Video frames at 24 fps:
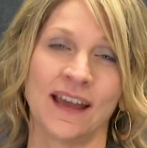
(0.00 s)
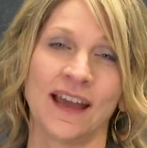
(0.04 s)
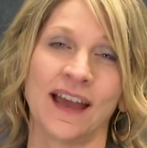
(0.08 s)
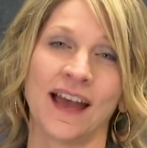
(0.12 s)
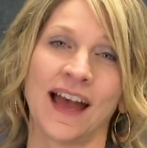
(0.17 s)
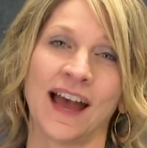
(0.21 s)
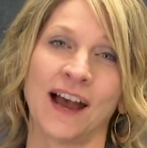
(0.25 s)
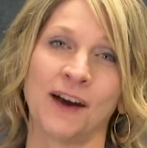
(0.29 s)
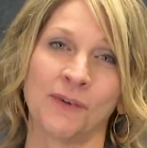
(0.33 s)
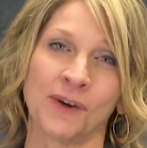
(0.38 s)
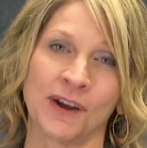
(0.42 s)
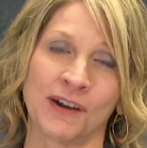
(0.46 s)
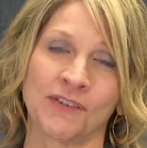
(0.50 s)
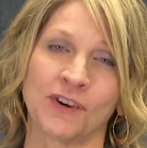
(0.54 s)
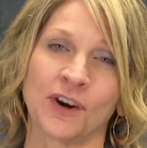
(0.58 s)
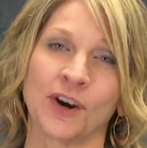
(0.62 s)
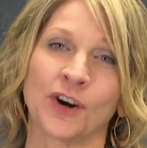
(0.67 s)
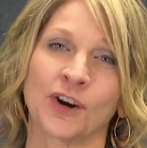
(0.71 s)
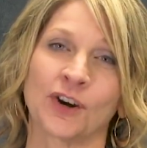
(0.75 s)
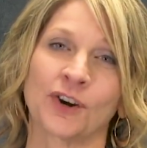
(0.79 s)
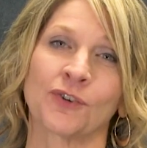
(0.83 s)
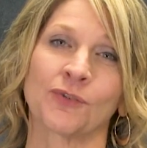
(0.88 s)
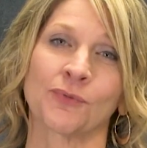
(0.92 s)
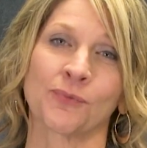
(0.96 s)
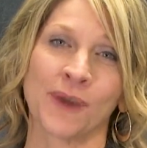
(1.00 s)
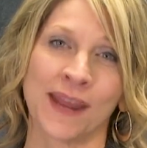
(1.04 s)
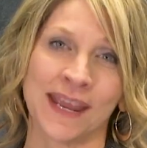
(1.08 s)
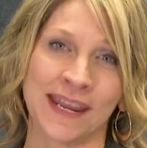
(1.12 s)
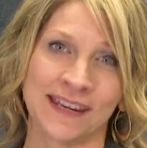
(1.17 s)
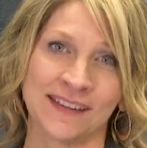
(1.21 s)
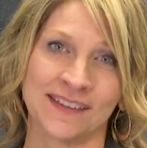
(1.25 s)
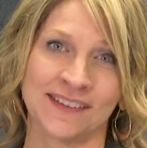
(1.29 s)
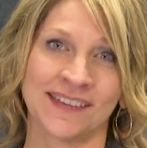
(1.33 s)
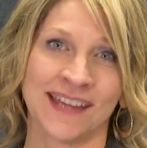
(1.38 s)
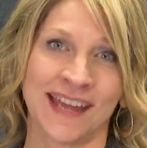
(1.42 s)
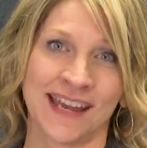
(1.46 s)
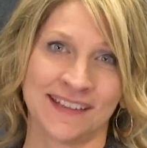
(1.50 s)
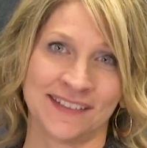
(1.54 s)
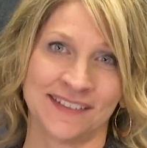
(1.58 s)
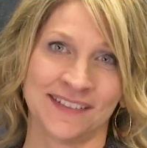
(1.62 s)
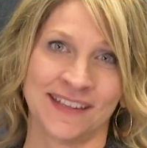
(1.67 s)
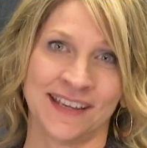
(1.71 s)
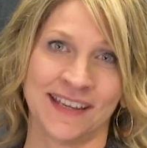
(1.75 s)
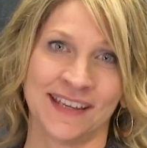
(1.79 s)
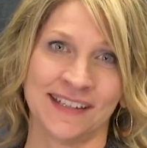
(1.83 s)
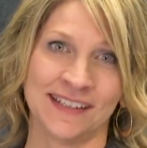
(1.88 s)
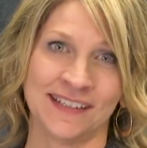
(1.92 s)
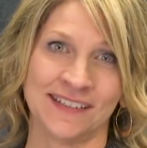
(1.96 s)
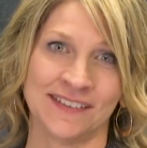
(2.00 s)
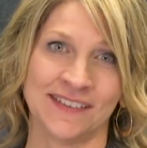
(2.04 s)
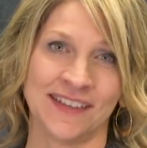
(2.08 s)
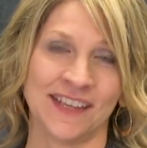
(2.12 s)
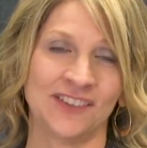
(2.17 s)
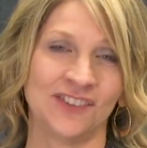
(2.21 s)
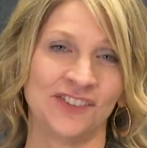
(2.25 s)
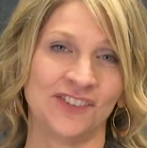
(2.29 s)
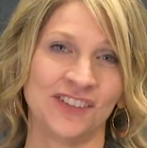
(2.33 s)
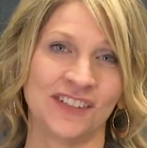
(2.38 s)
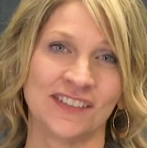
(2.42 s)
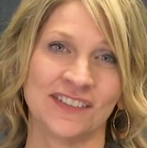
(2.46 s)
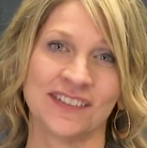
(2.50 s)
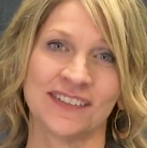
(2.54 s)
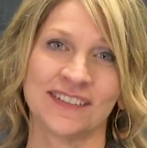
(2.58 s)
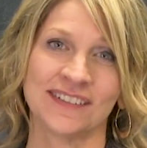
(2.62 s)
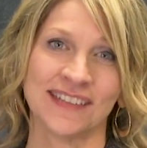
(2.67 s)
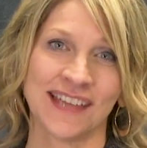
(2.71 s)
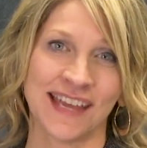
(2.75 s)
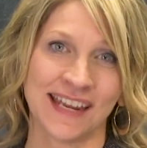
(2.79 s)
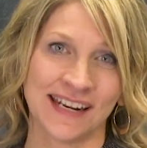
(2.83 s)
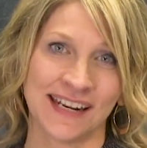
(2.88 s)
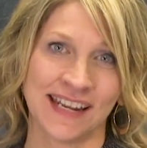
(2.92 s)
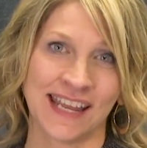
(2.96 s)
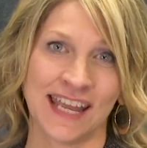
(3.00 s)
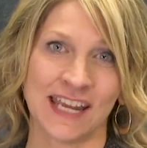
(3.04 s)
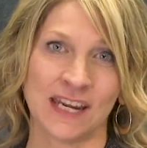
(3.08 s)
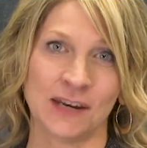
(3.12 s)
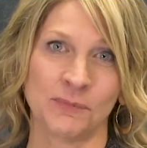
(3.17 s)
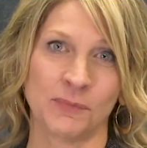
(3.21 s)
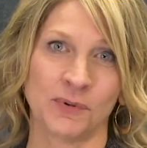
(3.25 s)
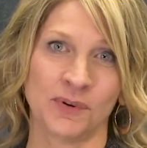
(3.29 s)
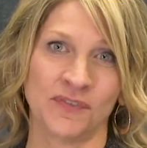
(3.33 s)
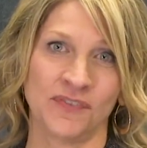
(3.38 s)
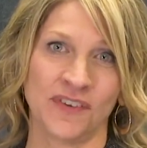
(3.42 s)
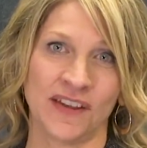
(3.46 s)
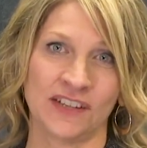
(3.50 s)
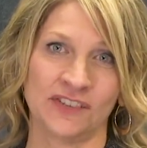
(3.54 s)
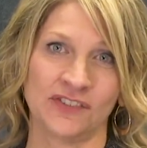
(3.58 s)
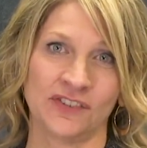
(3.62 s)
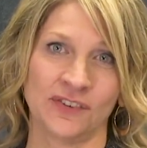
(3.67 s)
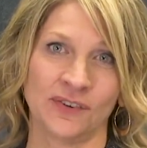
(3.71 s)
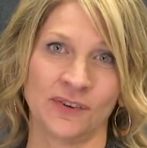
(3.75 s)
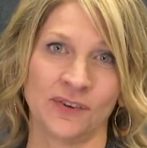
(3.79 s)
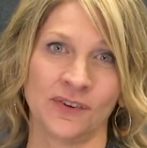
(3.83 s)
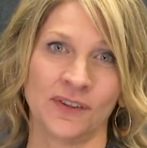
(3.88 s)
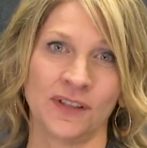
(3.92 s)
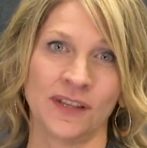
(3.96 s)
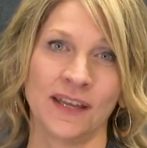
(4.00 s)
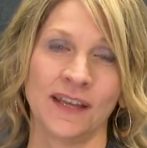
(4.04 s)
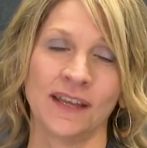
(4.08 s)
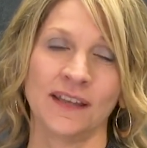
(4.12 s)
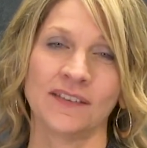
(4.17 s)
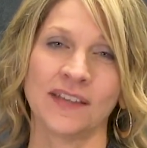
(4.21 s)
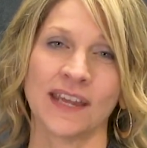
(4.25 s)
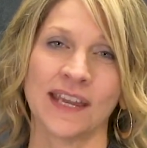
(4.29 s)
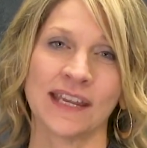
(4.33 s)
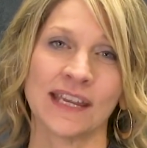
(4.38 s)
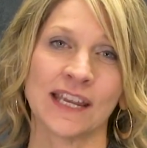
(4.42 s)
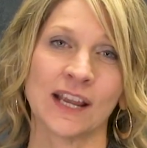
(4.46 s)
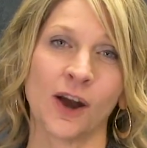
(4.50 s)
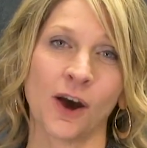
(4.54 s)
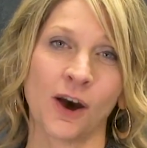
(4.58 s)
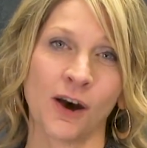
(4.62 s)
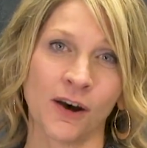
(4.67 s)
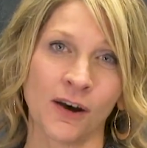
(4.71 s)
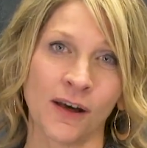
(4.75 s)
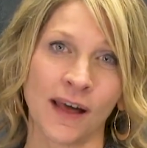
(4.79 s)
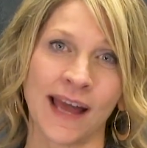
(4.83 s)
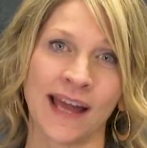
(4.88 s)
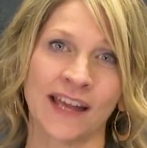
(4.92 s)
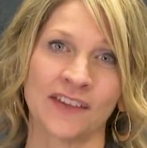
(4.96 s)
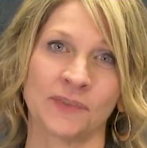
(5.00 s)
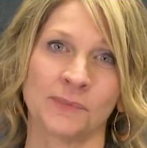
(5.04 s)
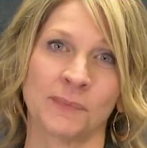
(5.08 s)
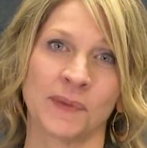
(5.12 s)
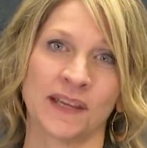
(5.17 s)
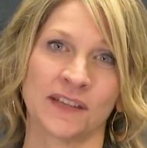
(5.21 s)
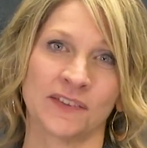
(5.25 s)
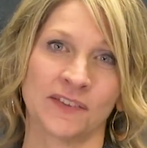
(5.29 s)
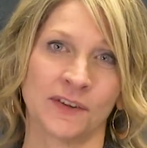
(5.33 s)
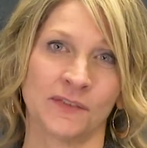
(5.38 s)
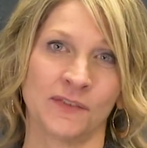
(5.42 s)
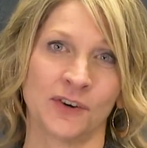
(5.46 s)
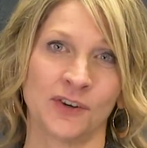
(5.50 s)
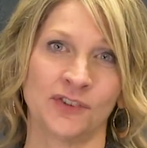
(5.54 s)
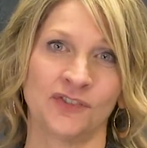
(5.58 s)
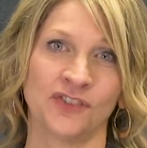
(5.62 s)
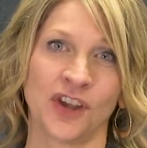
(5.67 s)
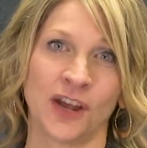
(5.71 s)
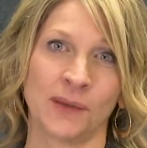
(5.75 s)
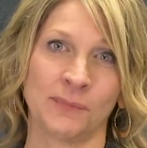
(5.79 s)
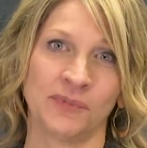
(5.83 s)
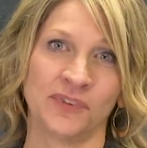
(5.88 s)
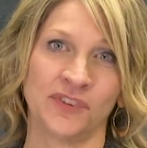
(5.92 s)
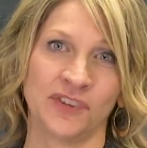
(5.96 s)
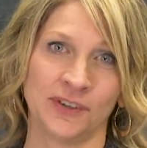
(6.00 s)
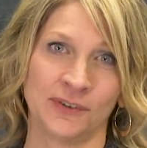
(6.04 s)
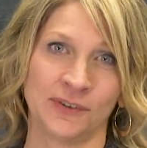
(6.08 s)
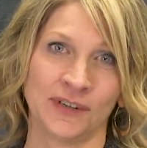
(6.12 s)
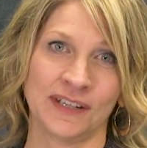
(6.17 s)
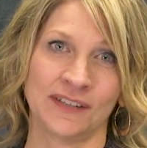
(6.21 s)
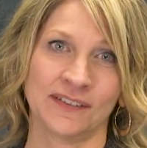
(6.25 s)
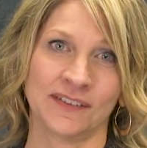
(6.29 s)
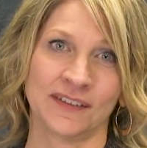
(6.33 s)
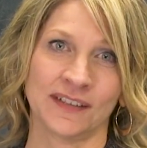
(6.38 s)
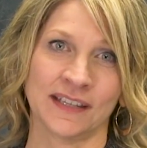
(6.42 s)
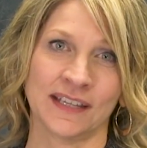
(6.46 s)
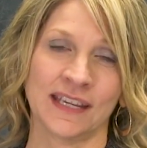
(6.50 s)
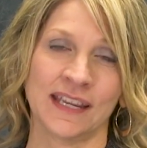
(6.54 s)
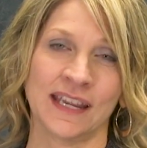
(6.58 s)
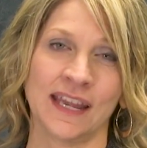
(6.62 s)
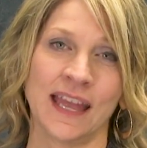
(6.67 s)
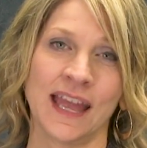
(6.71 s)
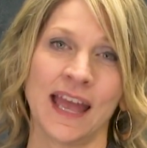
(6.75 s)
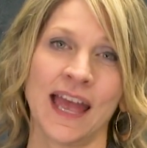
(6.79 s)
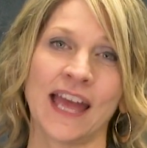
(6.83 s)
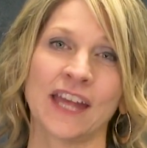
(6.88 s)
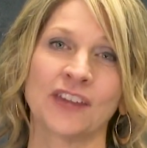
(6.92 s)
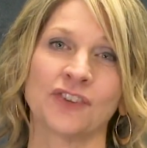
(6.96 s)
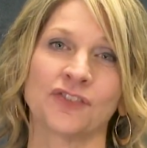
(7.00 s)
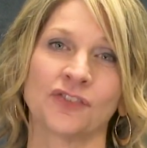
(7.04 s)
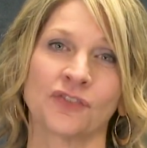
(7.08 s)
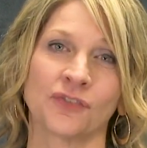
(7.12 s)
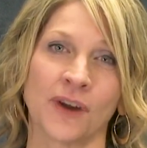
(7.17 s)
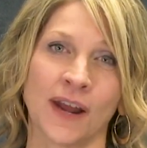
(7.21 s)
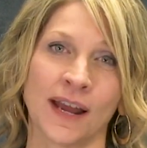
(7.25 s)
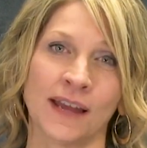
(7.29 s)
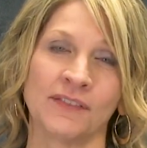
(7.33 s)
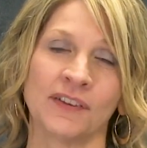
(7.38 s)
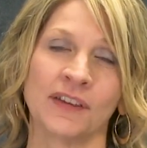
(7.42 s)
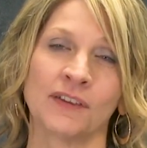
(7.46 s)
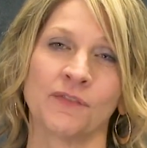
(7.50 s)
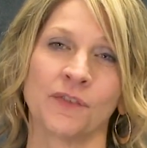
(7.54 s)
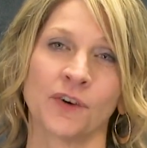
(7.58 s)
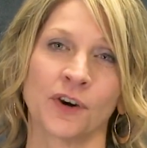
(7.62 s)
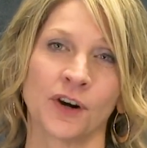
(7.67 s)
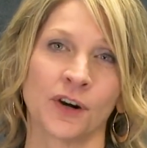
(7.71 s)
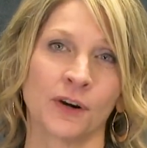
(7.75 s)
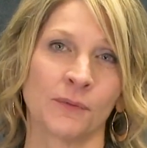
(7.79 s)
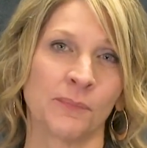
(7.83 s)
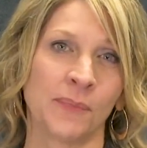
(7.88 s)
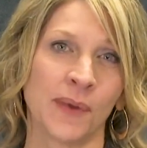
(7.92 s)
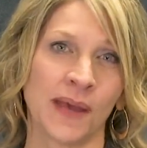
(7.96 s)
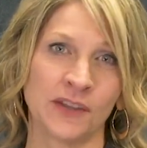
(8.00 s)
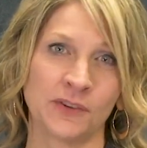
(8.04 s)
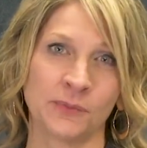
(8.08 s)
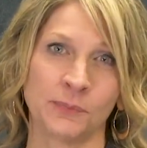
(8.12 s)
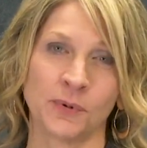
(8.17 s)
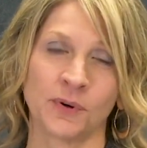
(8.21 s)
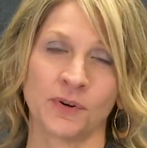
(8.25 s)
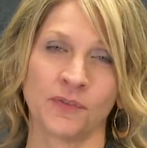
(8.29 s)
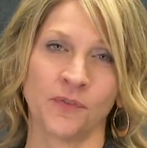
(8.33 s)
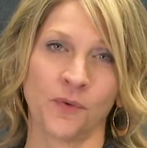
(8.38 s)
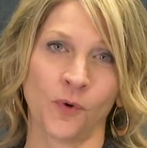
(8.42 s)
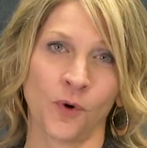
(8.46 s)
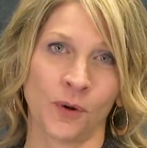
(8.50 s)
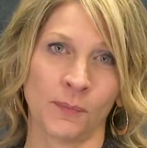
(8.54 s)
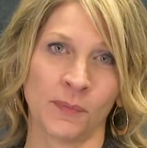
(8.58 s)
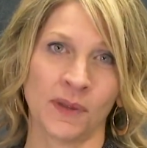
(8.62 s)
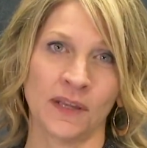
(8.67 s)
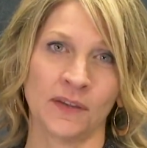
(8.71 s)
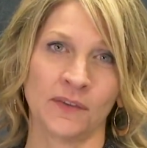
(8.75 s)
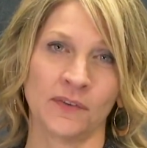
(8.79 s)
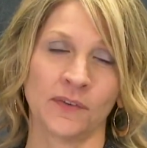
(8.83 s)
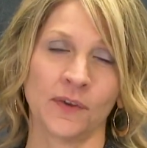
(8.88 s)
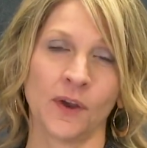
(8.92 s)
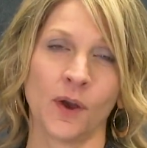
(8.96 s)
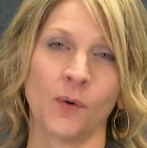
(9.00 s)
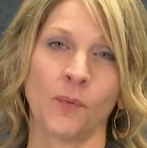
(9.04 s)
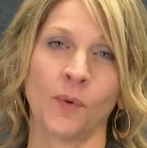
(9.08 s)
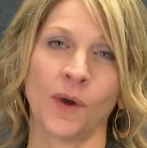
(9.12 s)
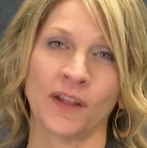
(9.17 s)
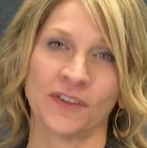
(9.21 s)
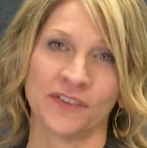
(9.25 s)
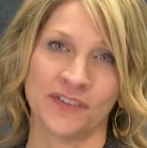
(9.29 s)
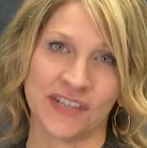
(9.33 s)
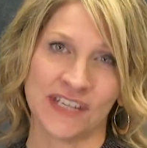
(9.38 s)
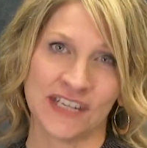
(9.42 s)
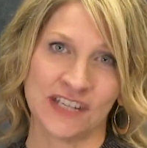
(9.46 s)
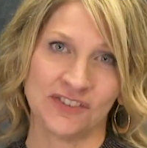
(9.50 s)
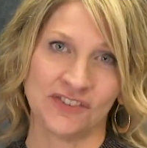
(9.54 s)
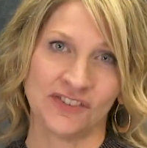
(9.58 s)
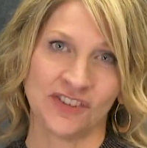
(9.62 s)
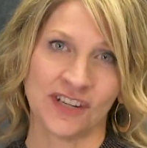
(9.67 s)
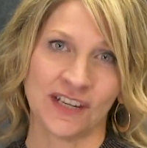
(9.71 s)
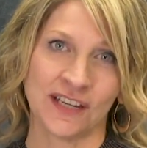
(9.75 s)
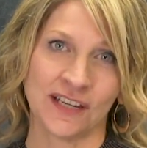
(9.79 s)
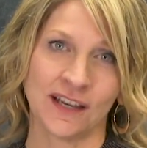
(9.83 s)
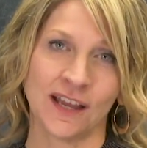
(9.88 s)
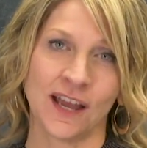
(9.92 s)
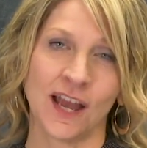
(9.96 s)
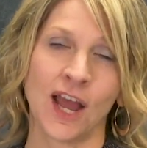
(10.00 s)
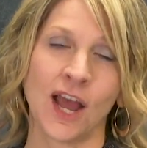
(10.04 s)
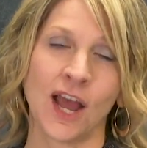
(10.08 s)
However, her greatest asset is that she is a dedicated professional, taking all aspects of her job seriously and striving for her best performance while teaching,